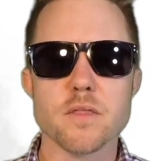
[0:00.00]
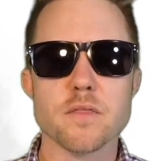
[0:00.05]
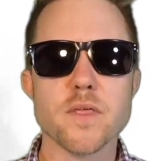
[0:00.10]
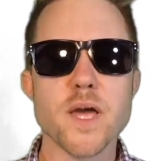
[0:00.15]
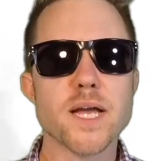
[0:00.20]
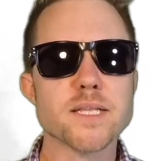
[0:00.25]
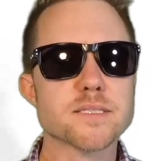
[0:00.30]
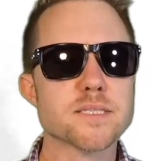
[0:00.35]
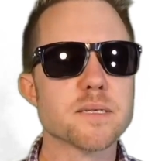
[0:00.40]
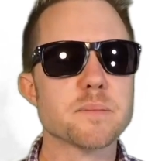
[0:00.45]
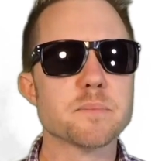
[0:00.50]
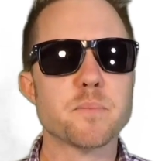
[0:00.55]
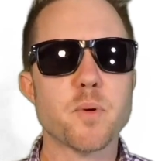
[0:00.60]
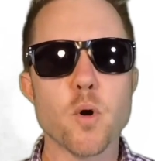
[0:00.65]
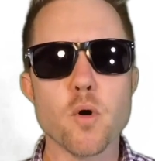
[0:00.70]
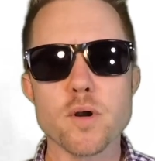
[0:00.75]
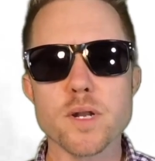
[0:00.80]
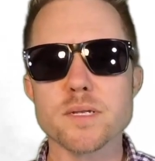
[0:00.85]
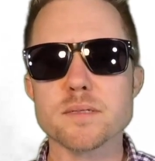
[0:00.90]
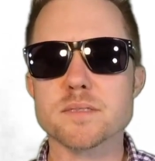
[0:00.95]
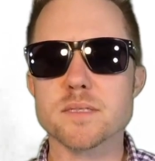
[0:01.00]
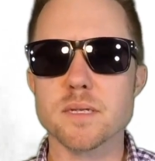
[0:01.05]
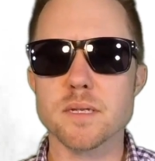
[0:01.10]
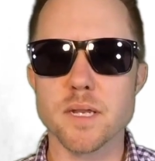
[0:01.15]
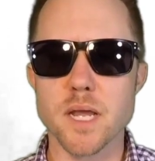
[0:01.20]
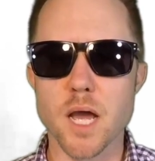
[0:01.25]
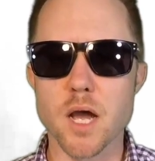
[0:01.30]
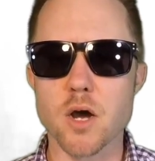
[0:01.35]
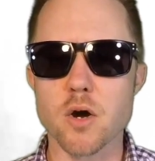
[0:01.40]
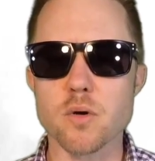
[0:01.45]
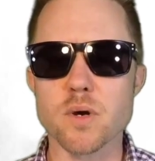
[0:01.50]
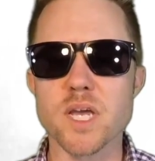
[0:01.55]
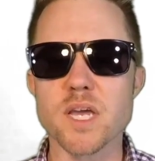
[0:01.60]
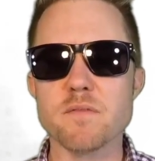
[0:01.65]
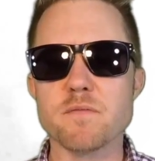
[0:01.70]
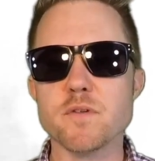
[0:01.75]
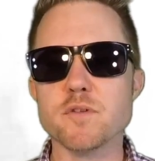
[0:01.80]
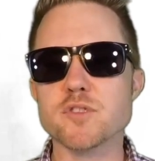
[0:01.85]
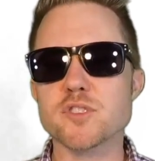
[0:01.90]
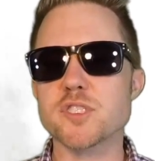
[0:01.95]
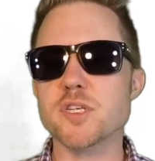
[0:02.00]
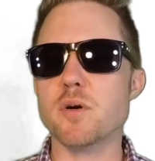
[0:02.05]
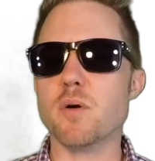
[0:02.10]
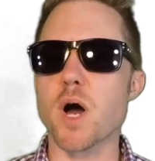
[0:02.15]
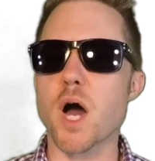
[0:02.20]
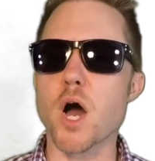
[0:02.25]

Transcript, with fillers: That's important to know if you still